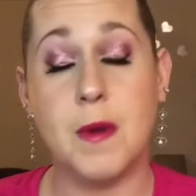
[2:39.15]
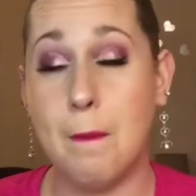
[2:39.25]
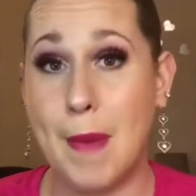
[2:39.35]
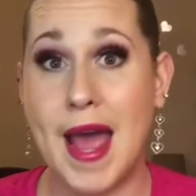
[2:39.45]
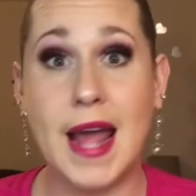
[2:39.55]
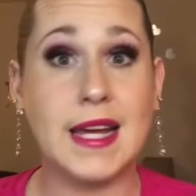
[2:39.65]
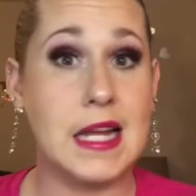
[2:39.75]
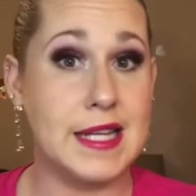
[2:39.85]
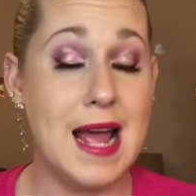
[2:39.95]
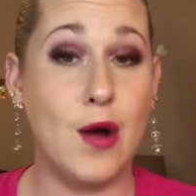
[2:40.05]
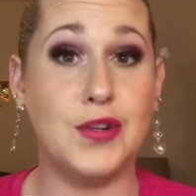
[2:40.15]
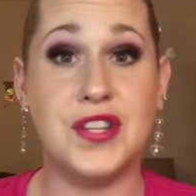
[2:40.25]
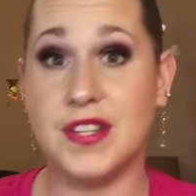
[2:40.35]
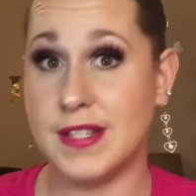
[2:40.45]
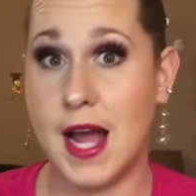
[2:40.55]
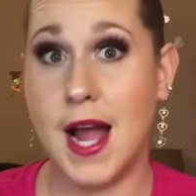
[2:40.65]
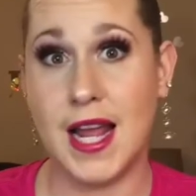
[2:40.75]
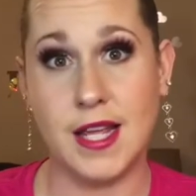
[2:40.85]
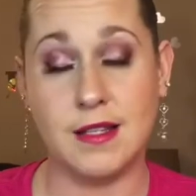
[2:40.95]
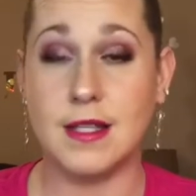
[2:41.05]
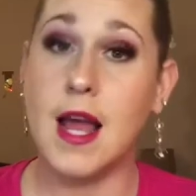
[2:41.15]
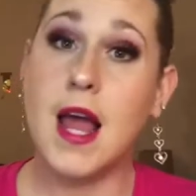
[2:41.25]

back down to size.